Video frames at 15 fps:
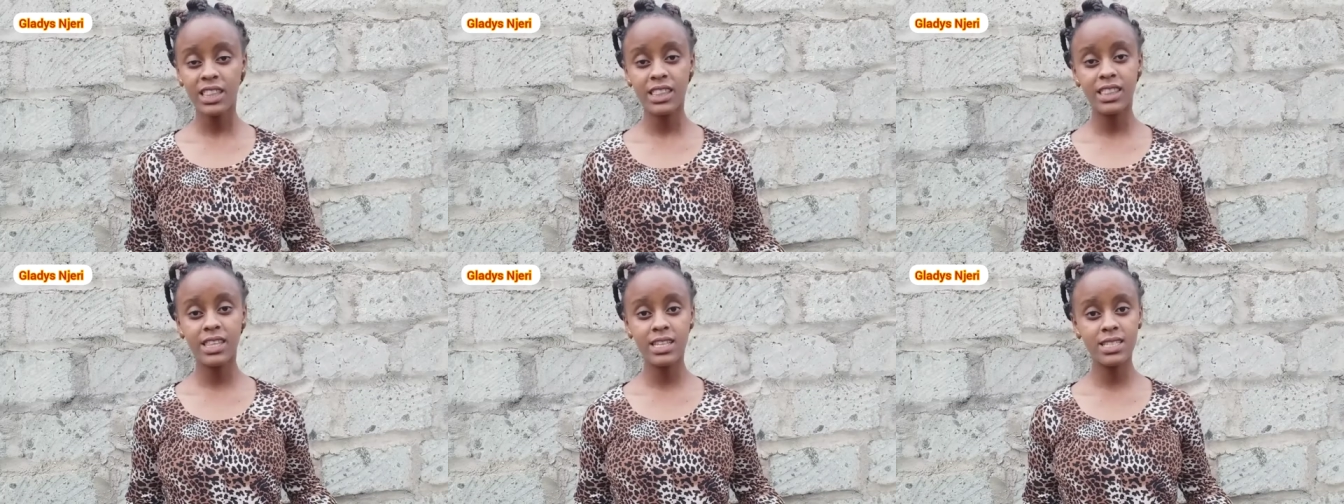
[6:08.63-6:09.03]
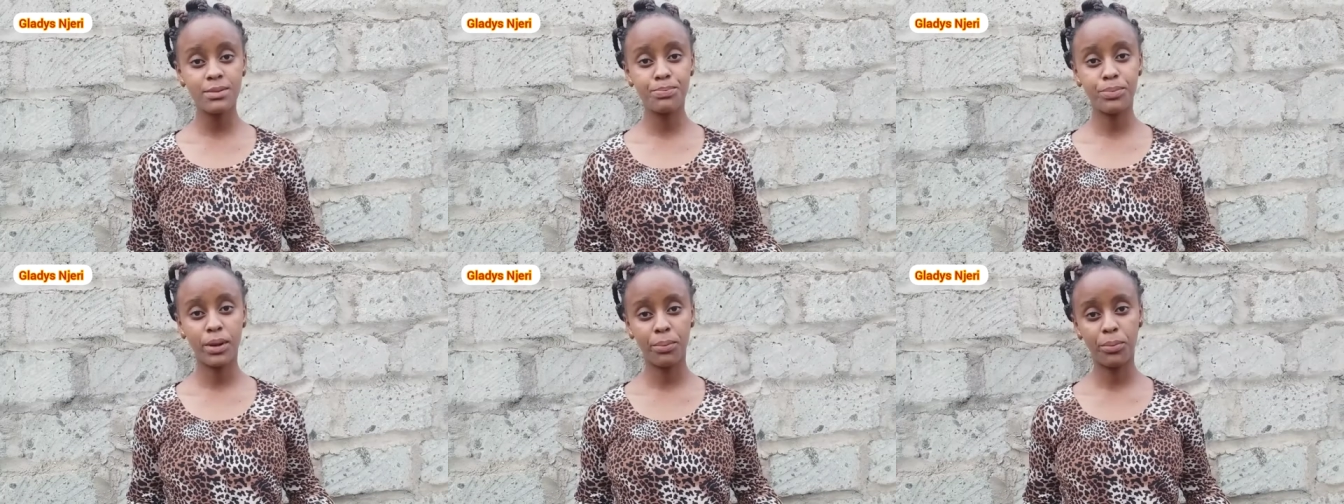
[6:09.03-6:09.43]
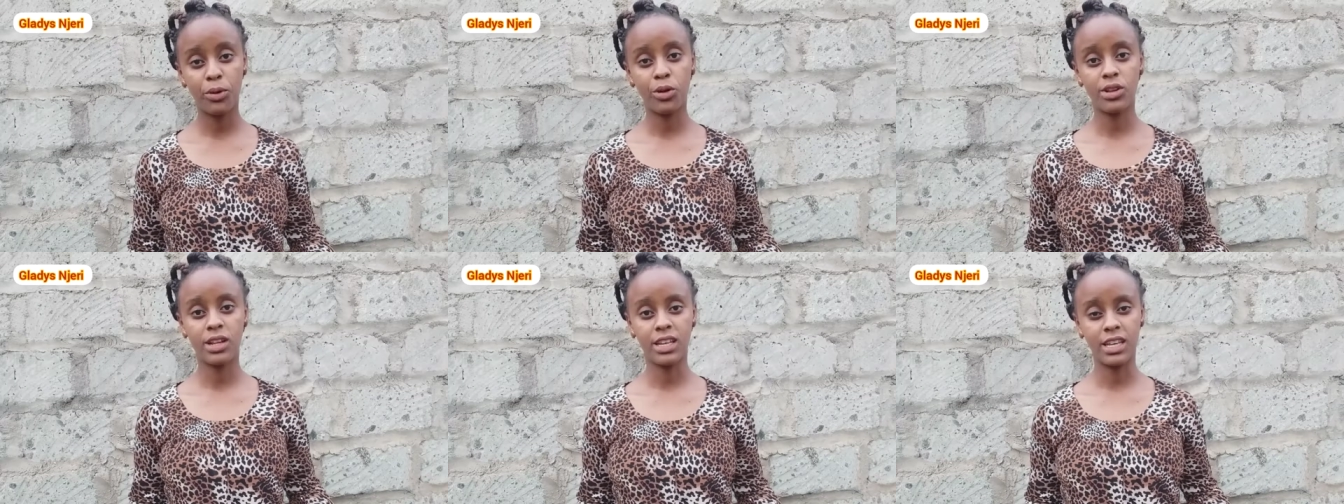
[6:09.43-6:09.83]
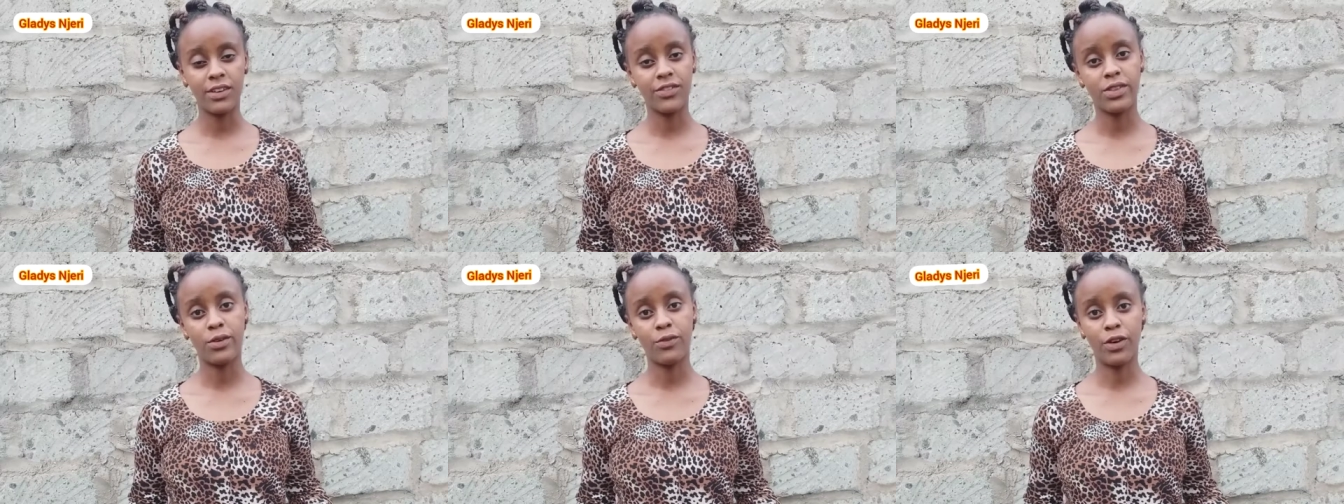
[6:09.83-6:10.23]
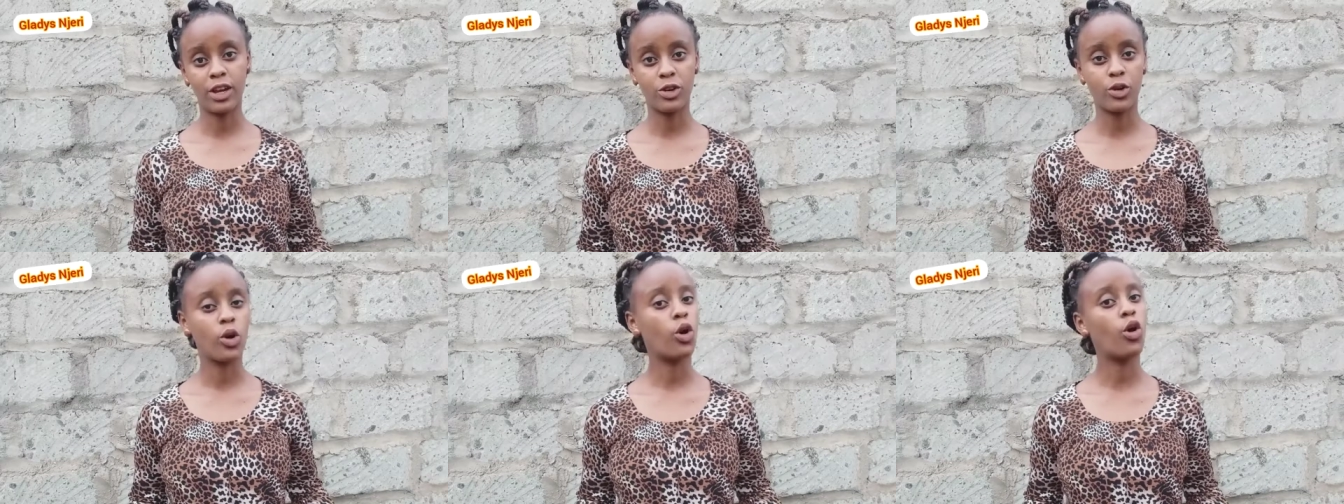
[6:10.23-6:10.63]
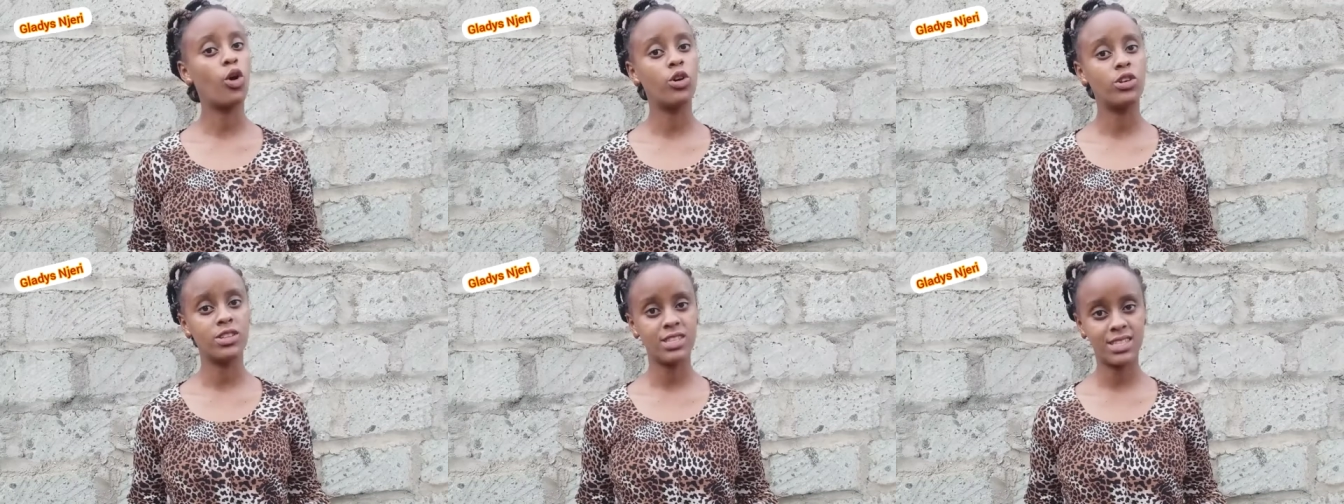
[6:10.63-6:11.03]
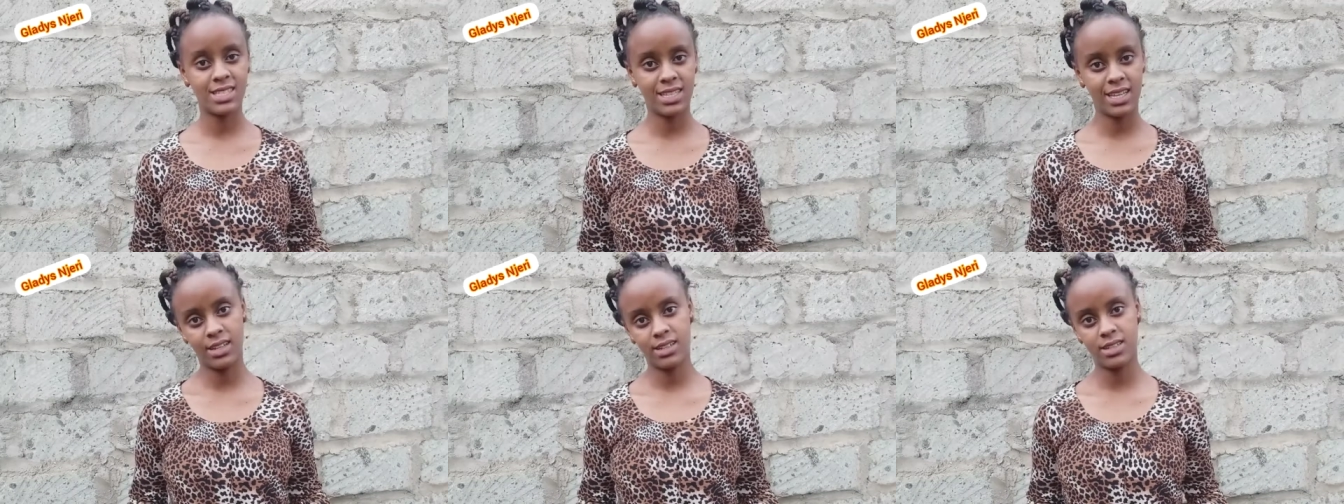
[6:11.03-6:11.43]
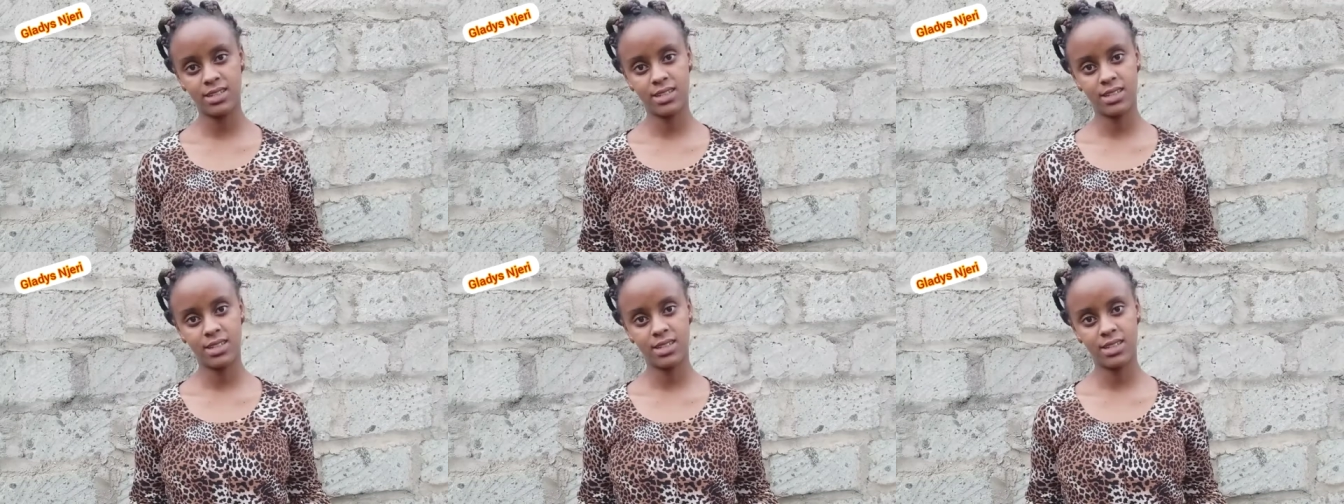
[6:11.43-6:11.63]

These people give the final consent